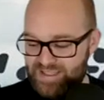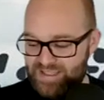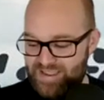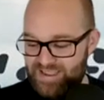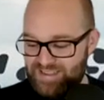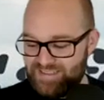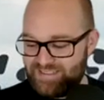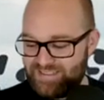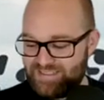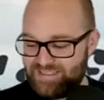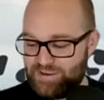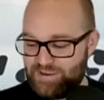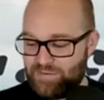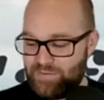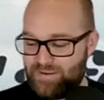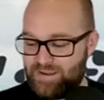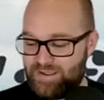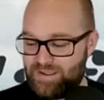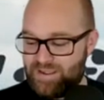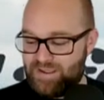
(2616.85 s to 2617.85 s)
And
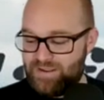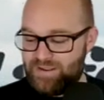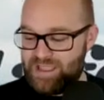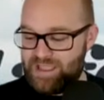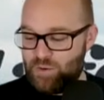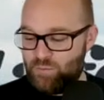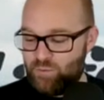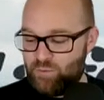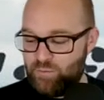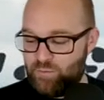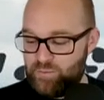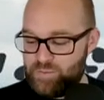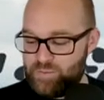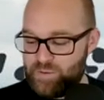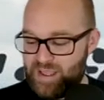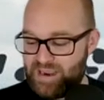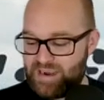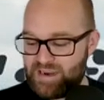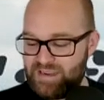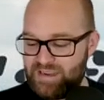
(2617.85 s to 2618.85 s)
so, we'll be
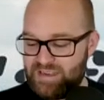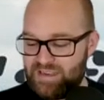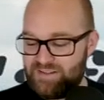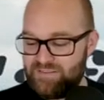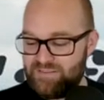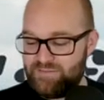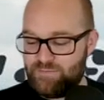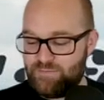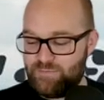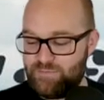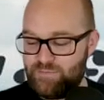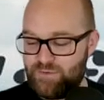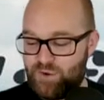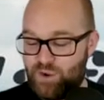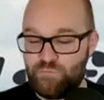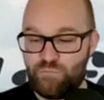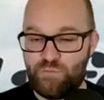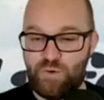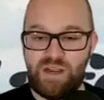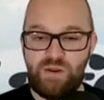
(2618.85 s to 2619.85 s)
back on
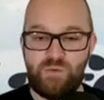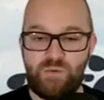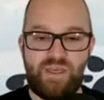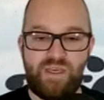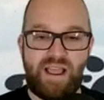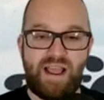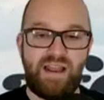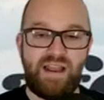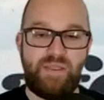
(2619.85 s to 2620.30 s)
Friday with that.